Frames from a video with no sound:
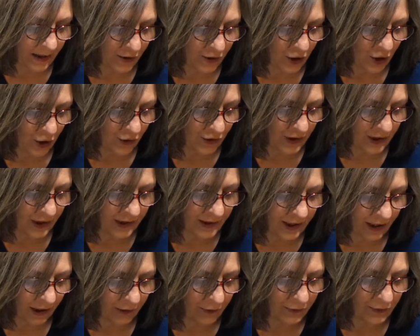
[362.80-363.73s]
has chosen a
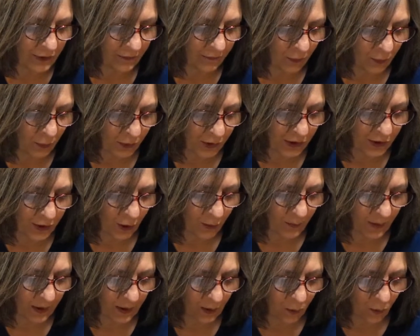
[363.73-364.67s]
decorative horse
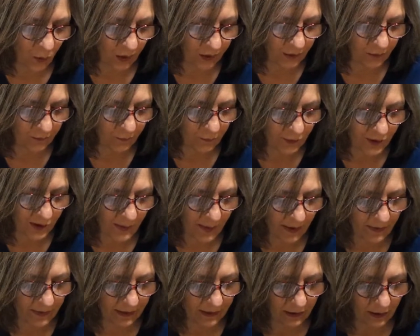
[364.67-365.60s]
soap and a wonderful
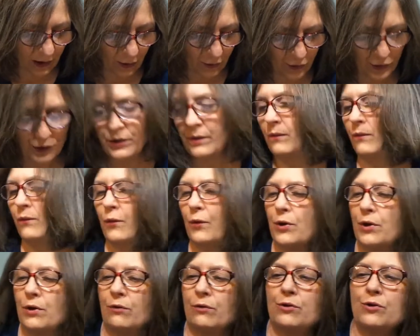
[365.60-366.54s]
smelling lotion for
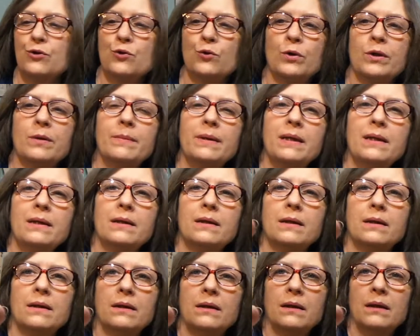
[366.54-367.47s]
your enjoyment.
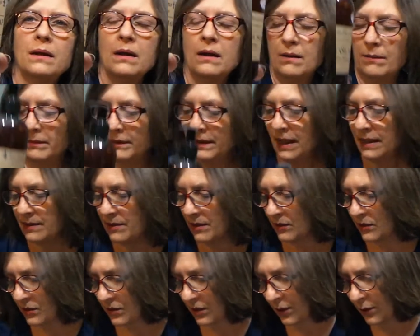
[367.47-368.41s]
Well, that's
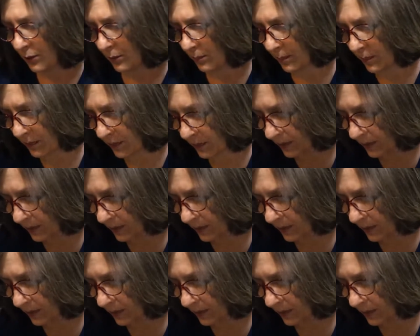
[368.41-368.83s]
a soap.